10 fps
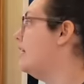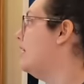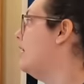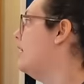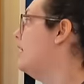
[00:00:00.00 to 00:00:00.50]

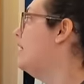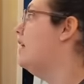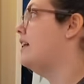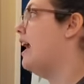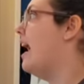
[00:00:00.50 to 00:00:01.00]
Williams, right?
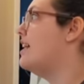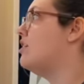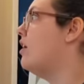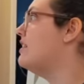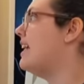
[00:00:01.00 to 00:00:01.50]
Yeah, as
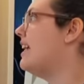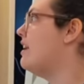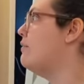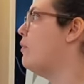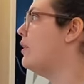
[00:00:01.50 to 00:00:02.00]
long as I
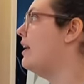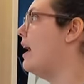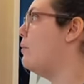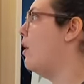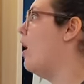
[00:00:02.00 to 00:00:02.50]
can afford it,
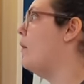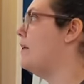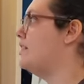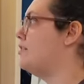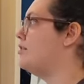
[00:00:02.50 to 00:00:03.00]
I will
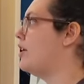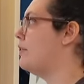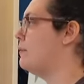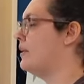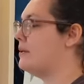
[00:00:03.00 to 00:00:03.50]
always use
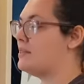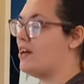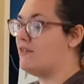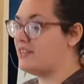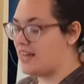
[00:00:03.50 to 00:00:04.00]
Sherwin Williams.
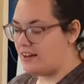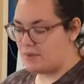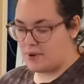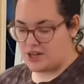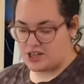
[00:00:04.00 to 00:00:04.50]
Now, if it's out of
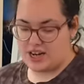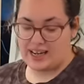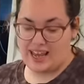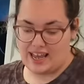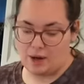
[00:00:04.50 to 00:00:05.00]
the budget, I
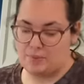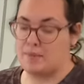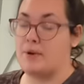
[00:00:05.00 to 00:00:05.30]
can't help it.